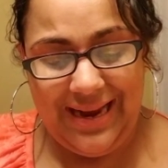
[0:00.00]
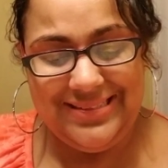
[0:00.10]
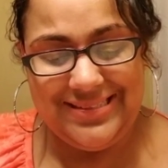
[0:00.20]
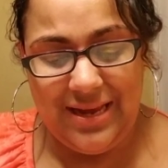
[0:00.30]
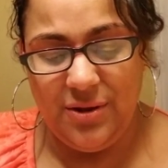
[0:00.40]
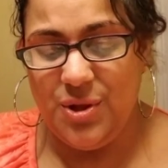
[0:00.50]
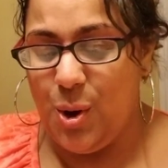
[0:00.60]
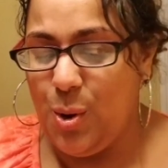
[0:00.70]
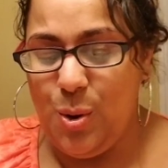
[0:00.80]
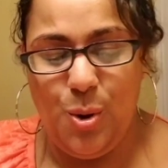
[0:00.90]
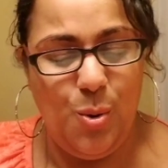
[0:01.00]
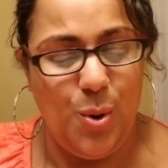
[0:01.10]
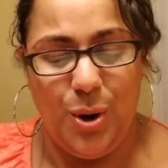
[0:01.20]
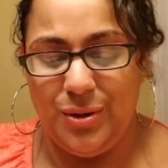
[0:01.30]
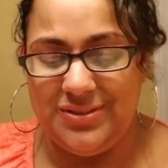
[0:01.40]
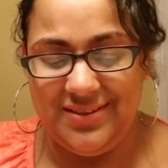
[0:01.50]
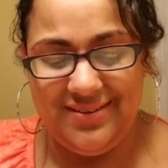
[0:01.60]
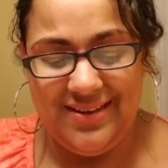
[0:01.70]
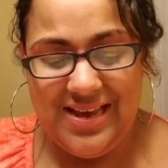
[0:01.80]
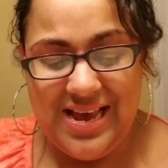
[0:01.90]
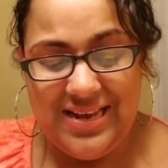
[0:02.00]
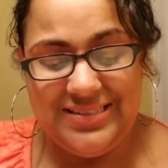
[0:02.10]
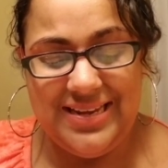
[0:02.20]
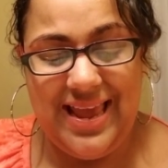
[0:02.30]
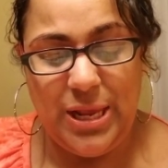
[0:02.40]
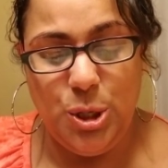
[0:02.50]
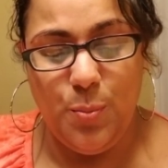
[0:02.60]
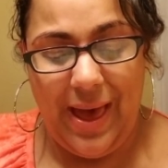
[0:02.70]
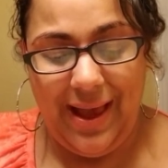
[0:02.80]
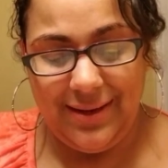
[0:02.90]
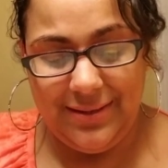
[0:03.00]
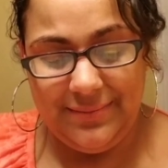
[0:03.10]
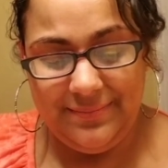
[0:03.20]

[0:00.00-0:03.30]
I'd sell the whole world to get you back.